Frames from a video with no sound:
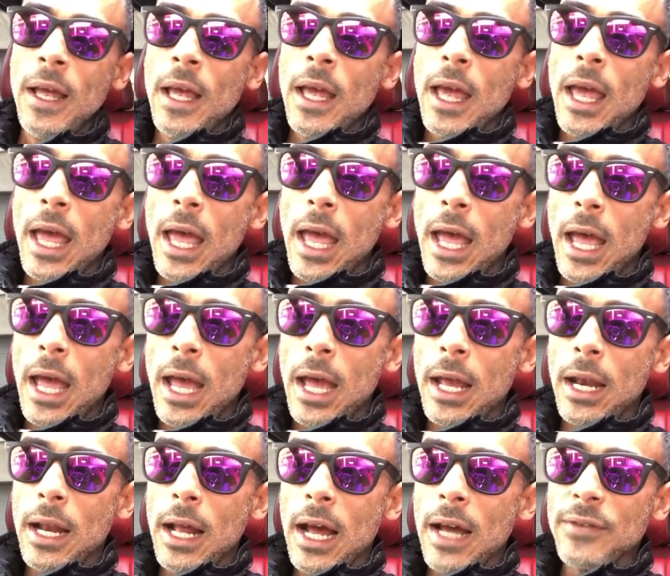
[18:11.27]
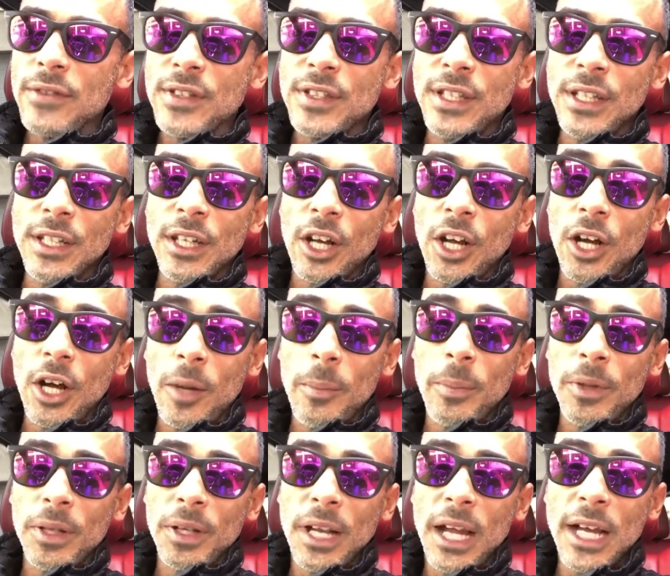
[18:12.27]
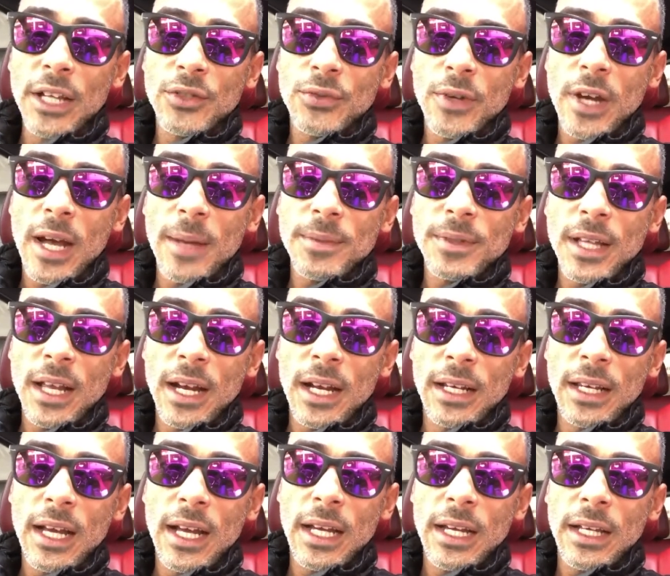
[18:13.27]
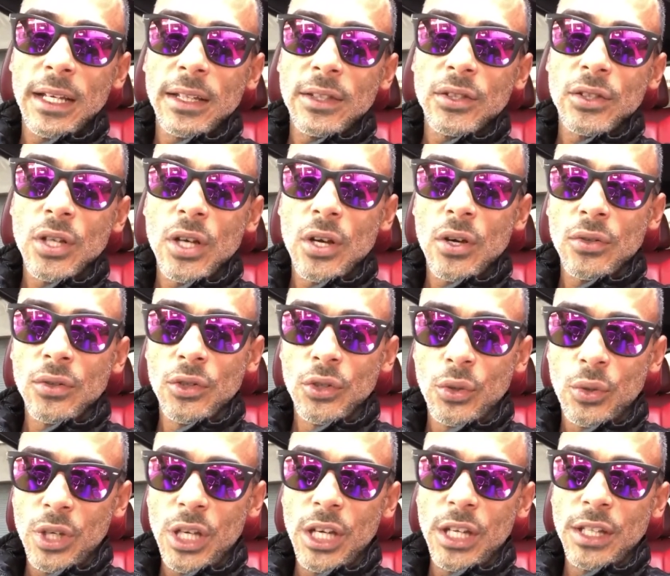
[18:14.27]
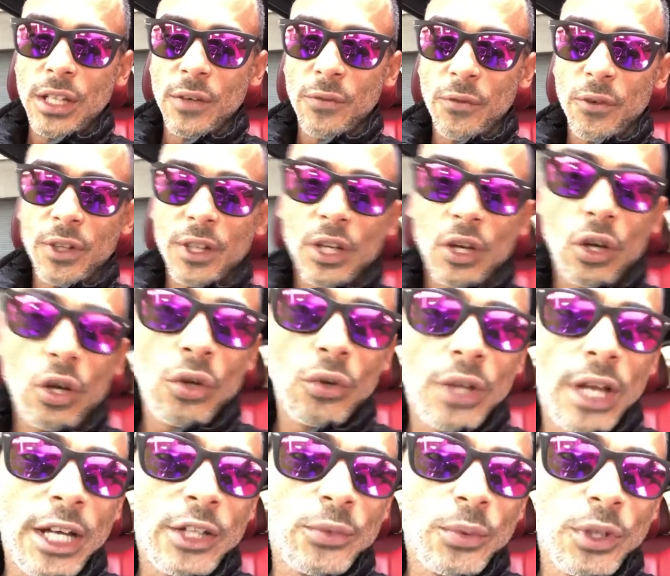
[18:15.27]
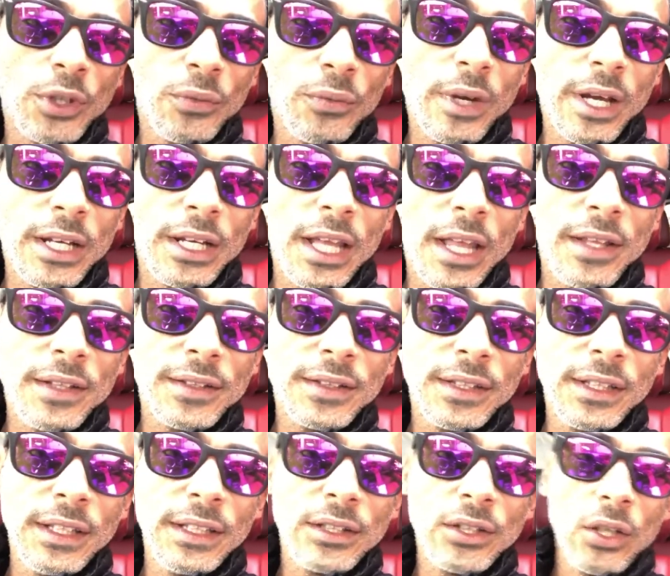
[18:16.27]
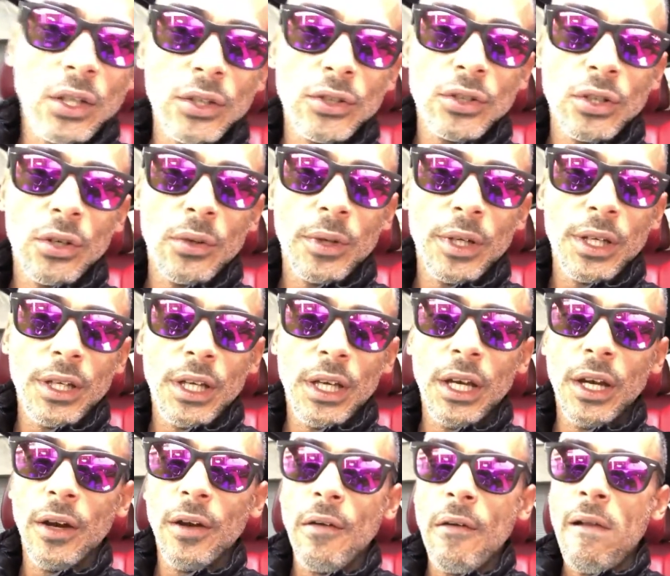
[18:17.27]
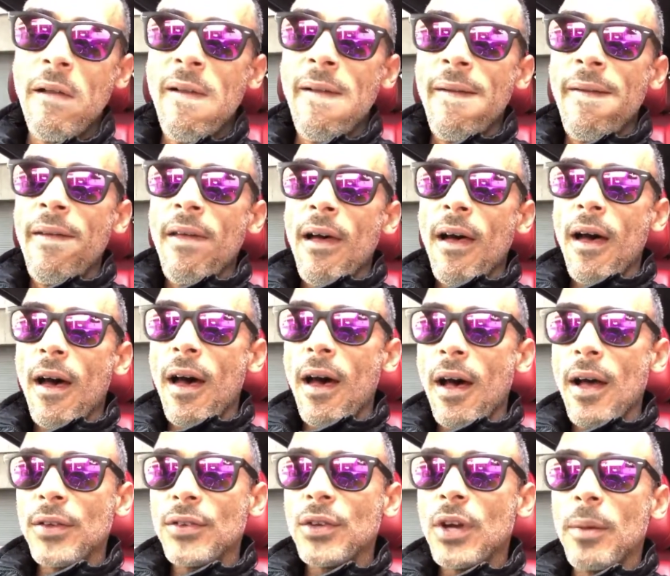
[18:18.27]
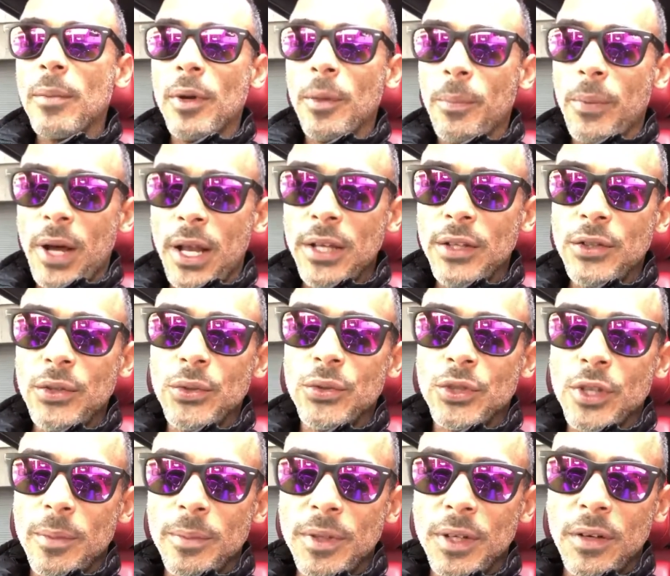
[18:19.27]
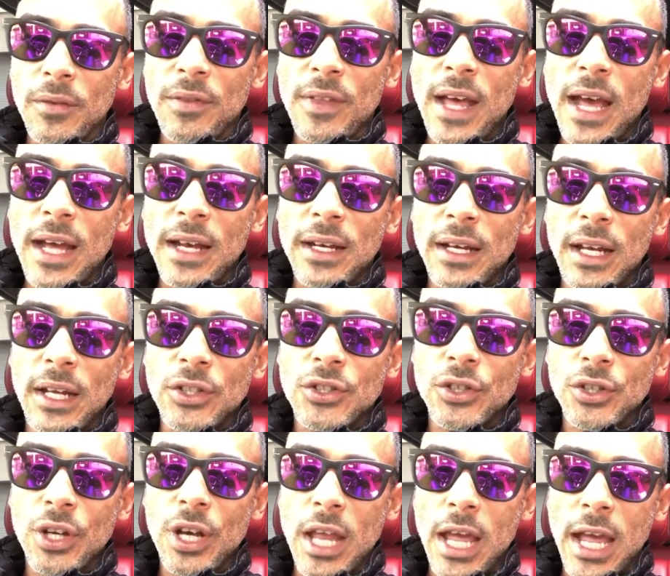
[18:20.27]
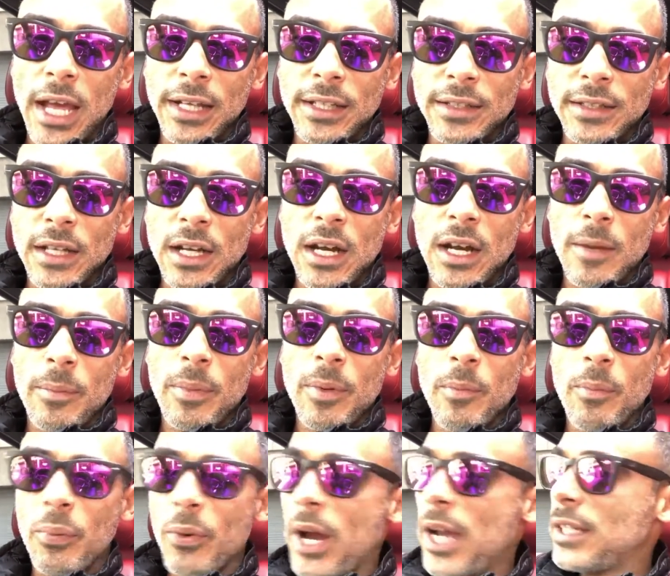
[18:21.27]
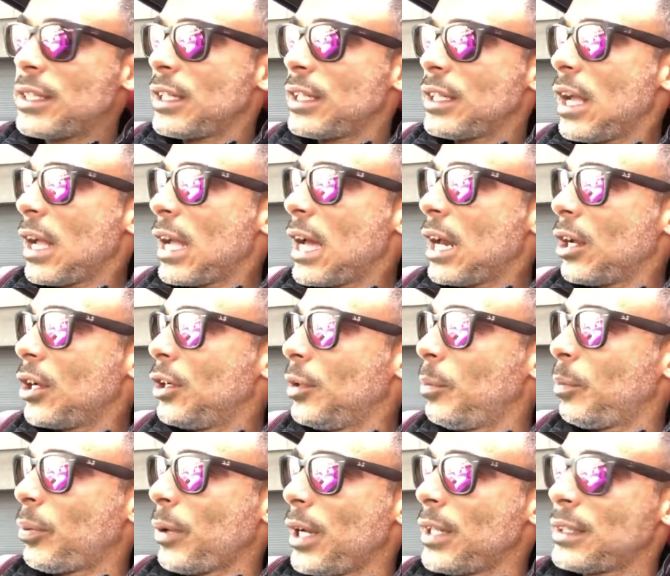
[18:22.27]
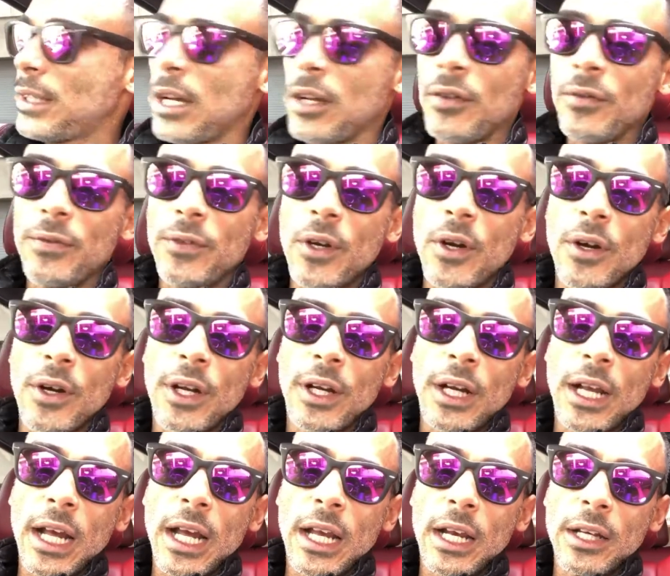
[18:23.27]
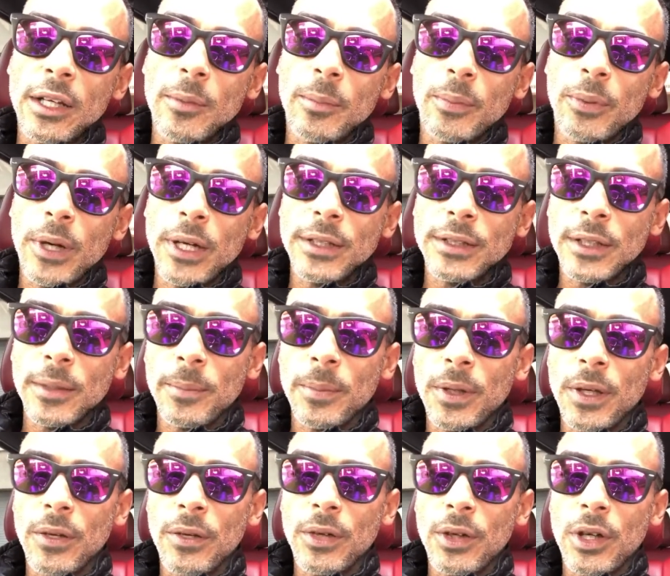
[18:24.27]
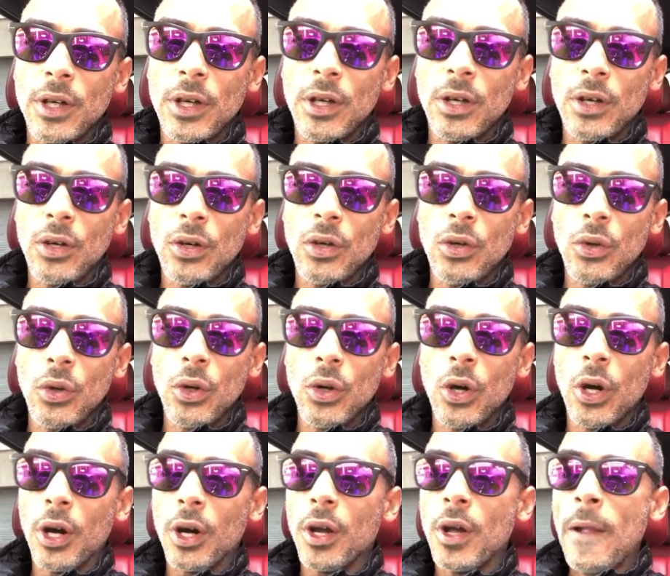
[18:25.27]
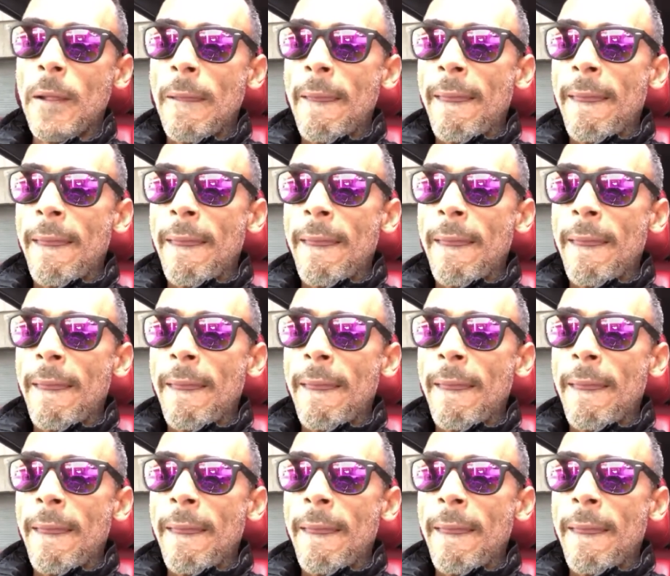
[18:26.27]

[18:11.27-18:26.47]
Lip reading: And I've seen a couple of nice wraps that I like. So unique, different. They'll go nice with the red leather seats also in here. So I'm going to probably do something of that nature next. I've been pricing. I got a good price down in Florida, and I got a good price up here in New York.